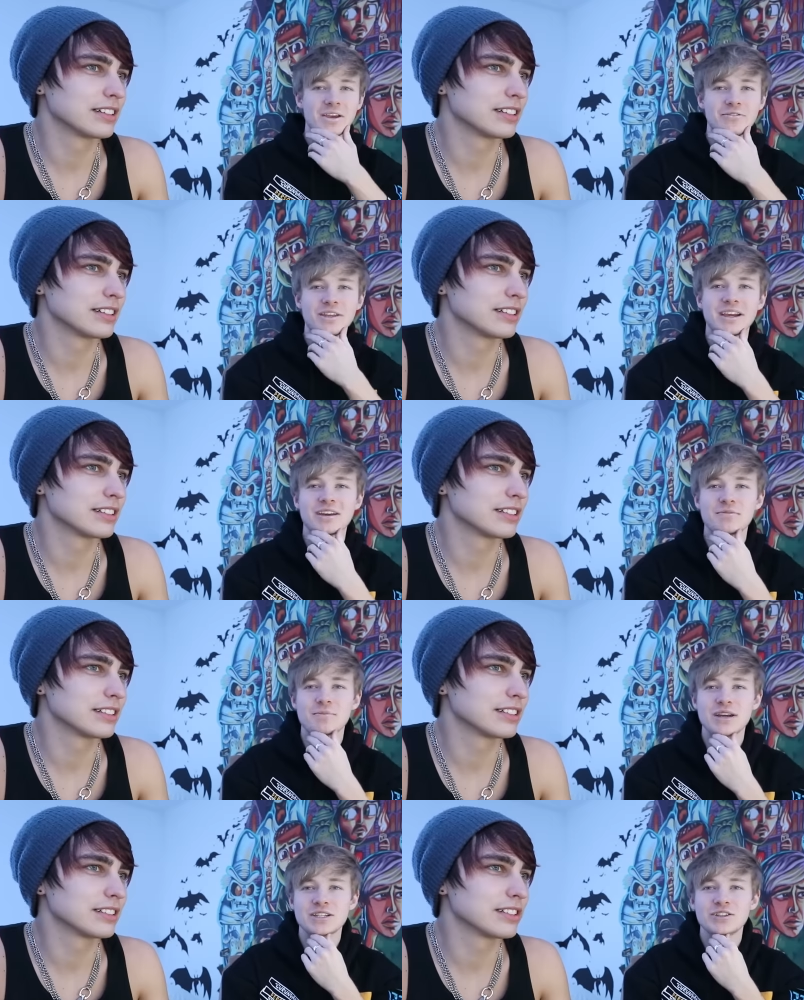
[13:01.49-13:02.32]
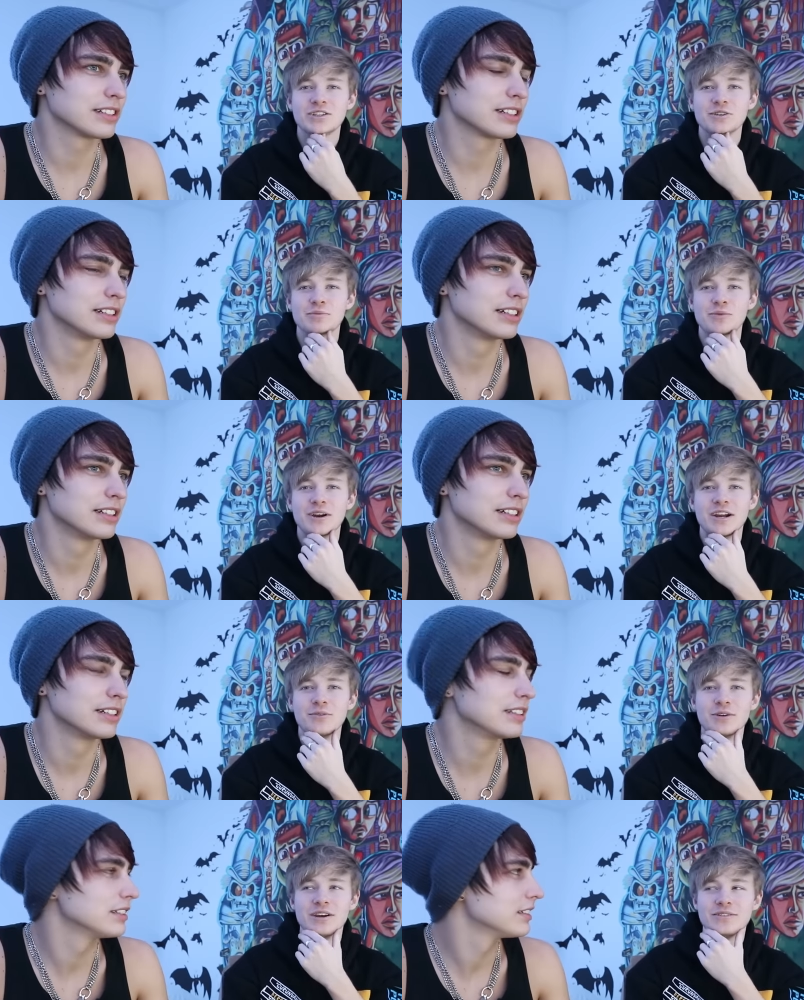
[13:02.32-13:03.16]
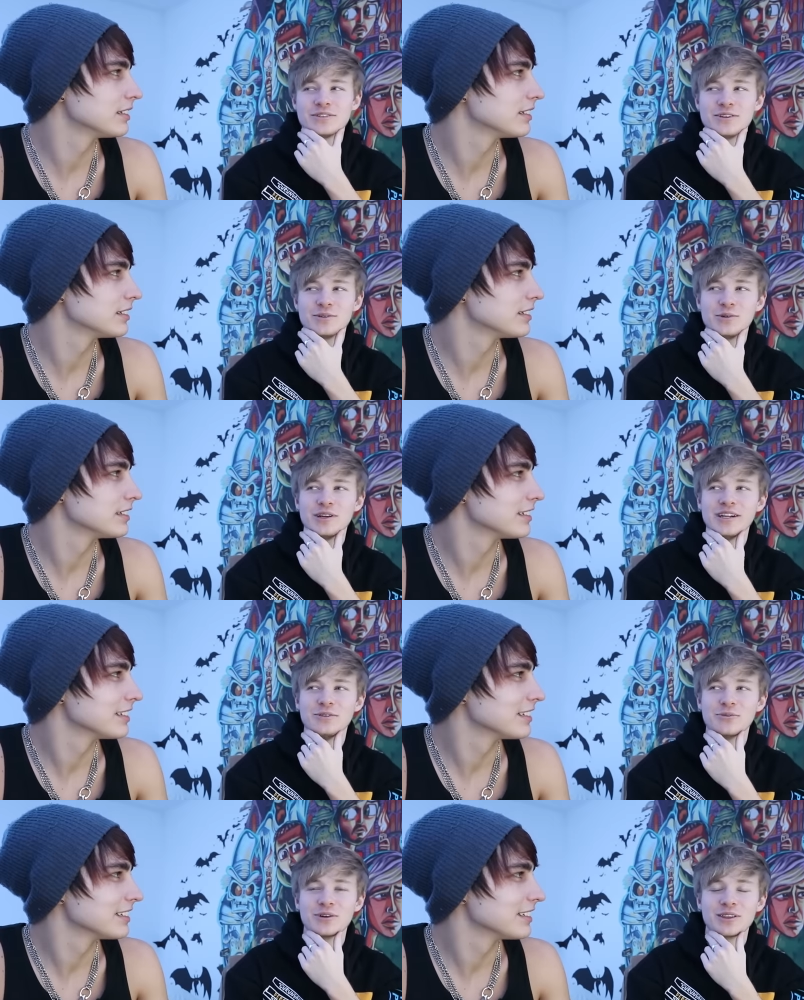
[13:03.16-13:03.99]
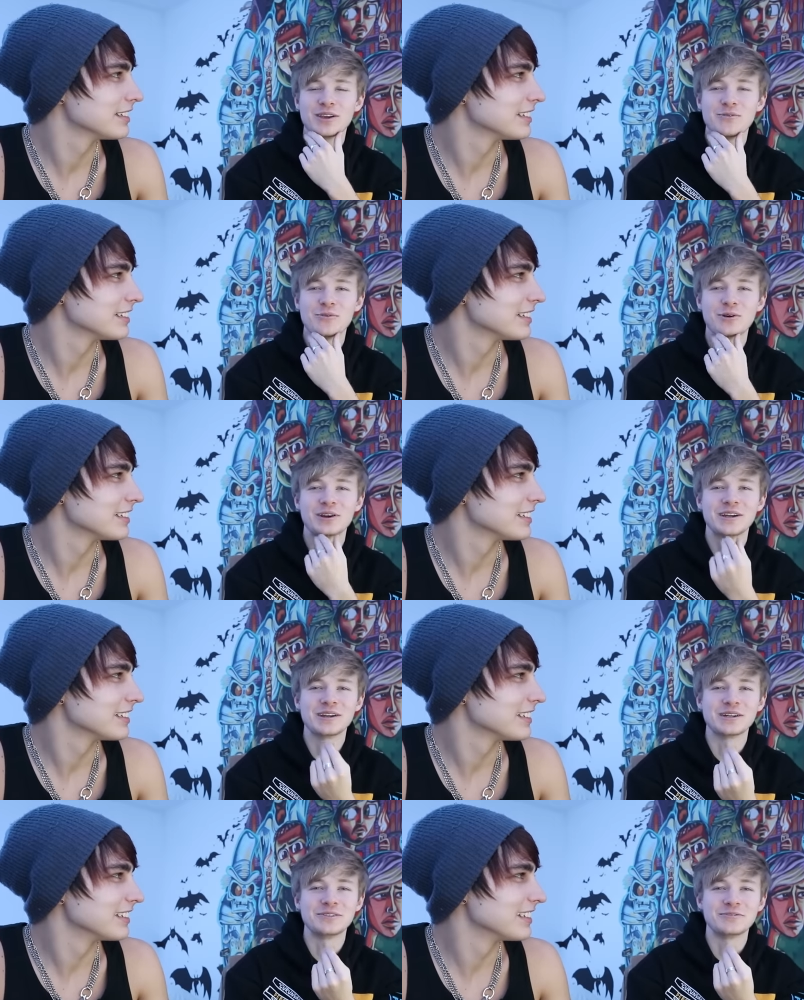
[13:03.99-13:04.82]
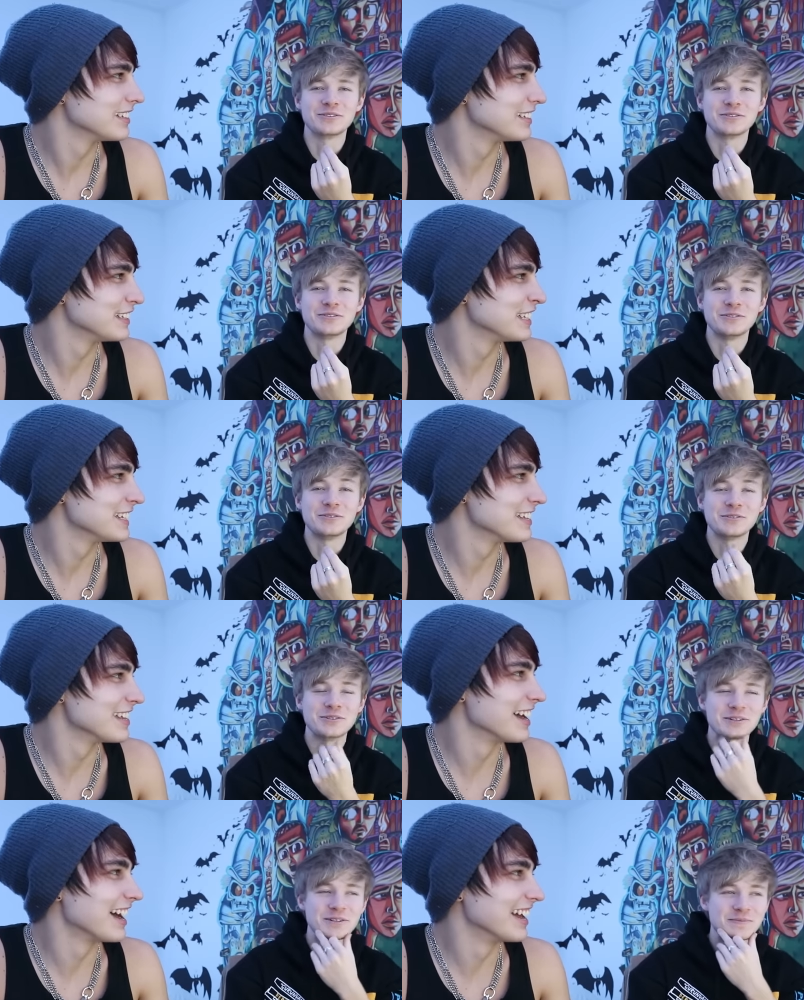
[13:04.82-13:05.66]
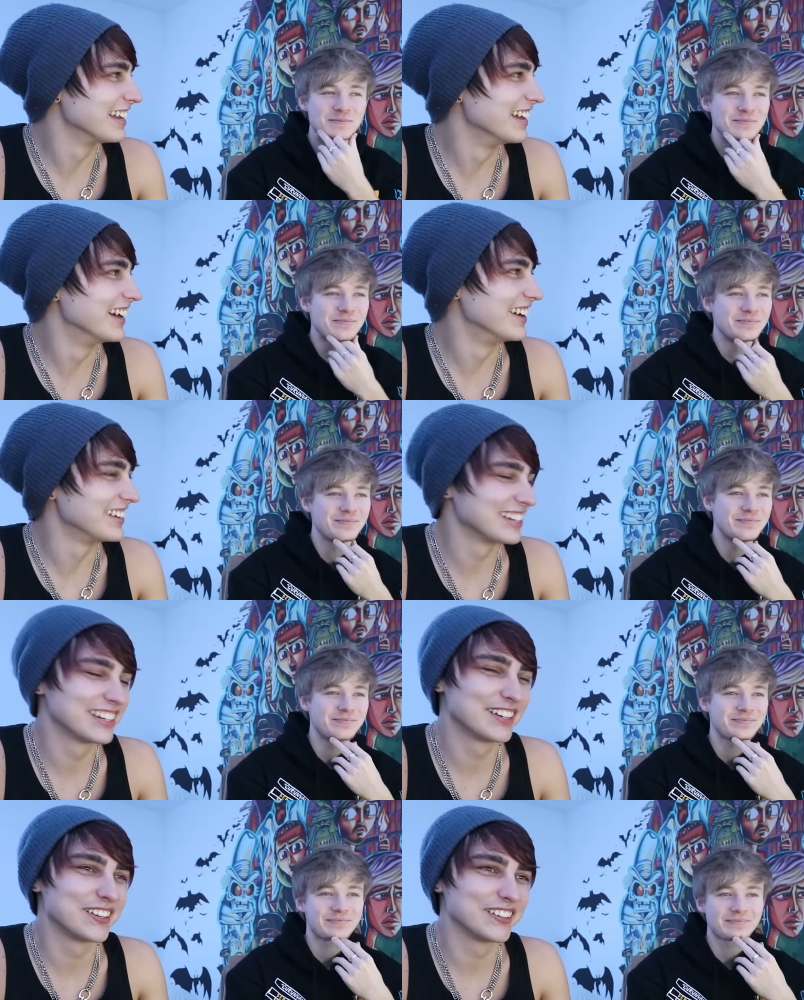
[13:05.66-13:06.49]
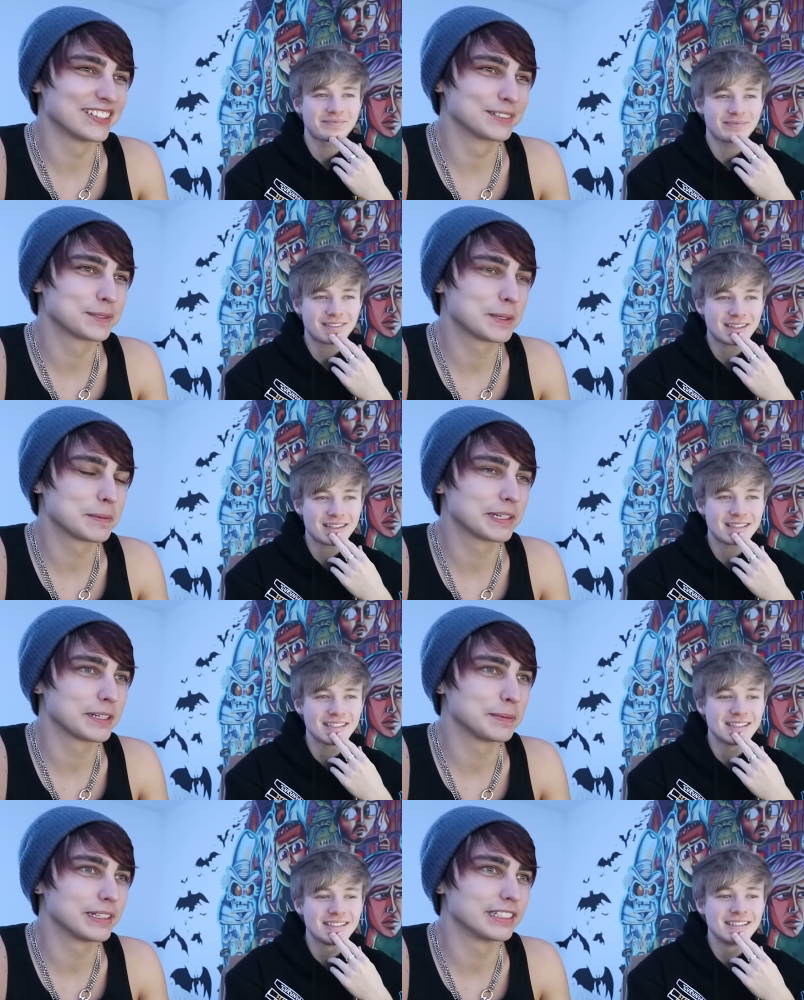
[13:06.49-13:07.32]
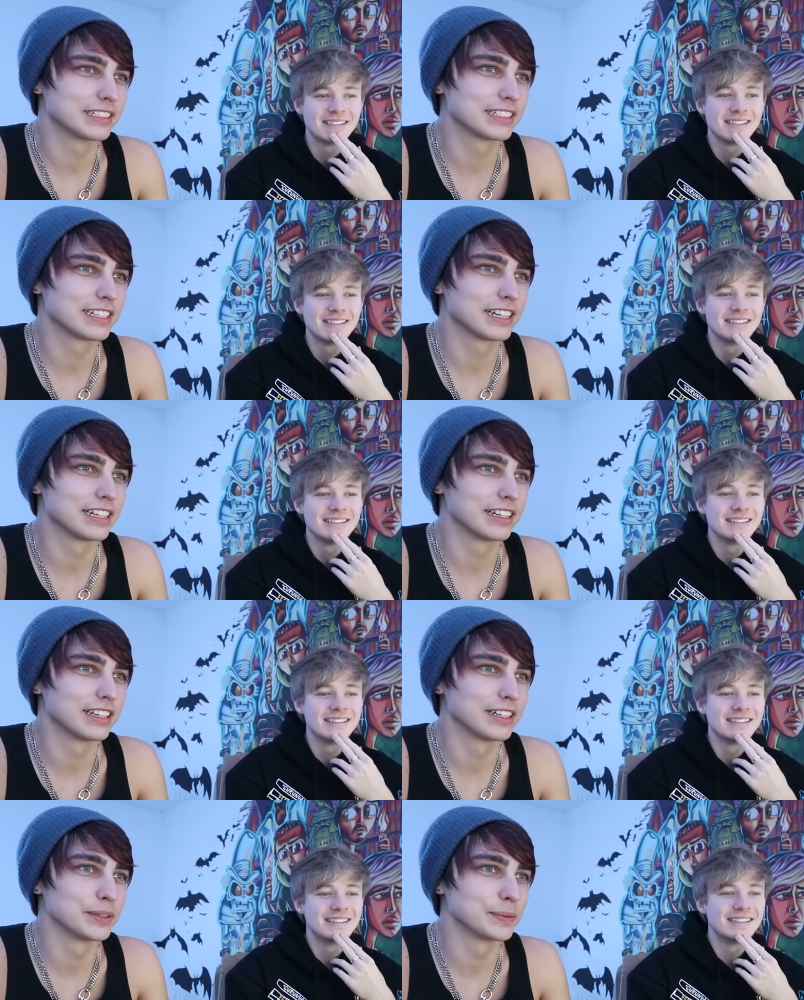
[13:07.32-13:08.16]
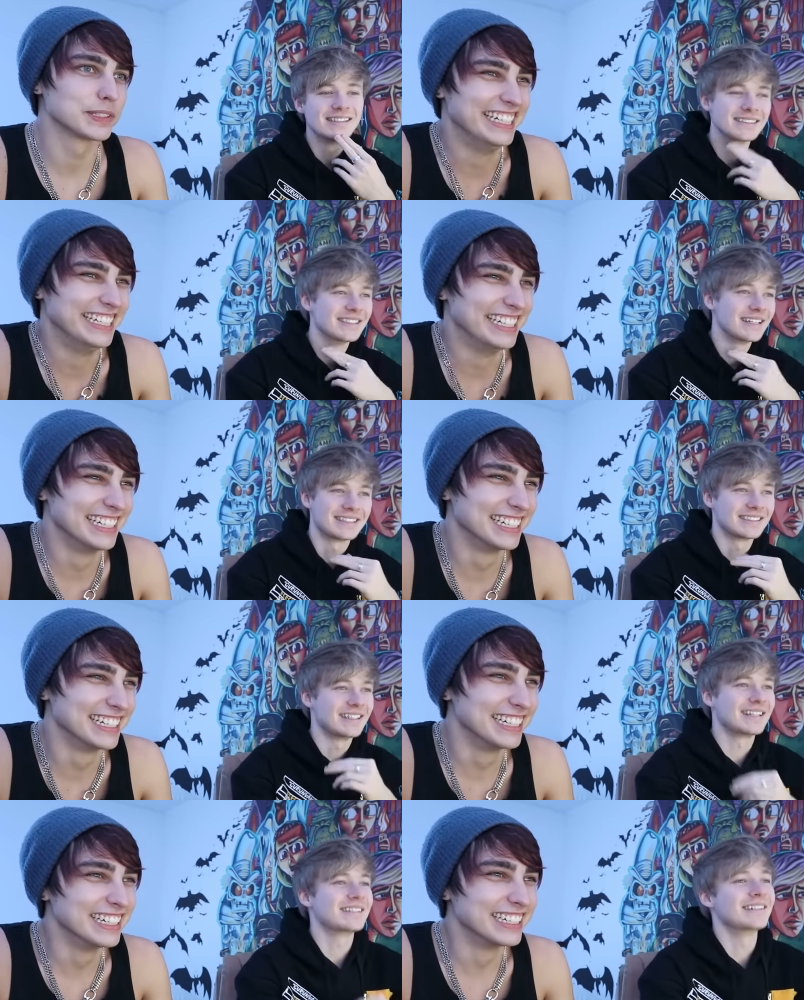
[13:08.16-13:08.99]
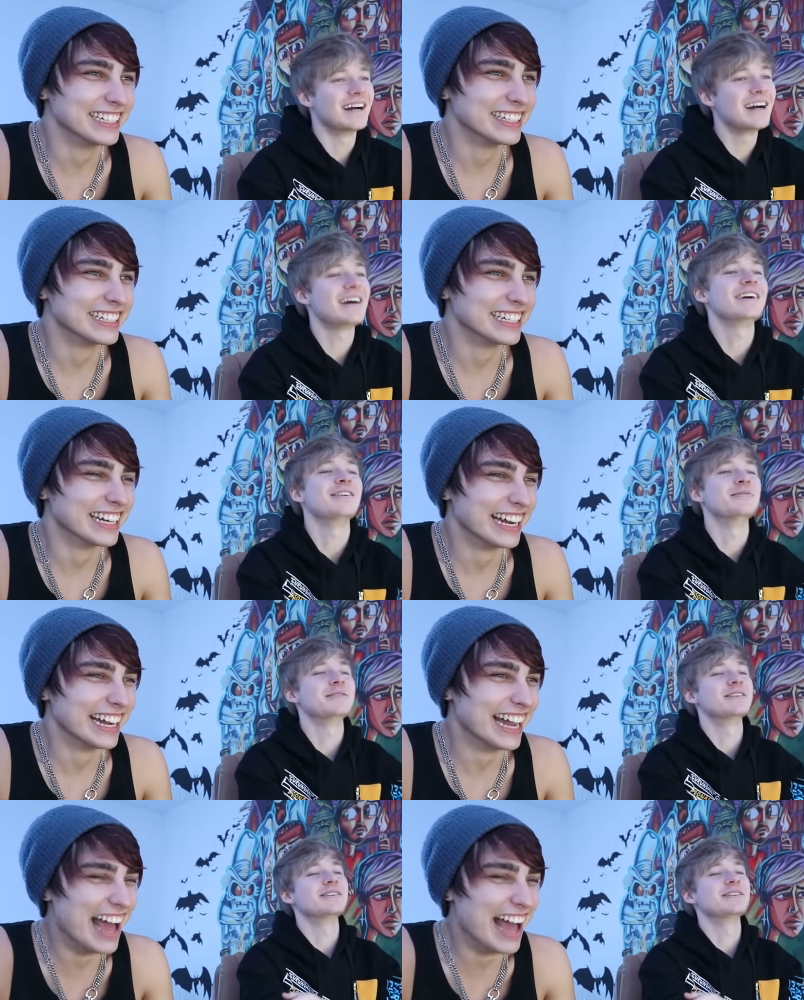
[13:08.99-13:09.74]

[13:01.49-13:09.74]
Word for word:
Speaker 1: if they can measure your brain waves already, what are they working on for the future?
Speaker 2: I know, I know. There's probably gonna be insane games.
Speaker 1: Yeah, exactly. I, I hope so,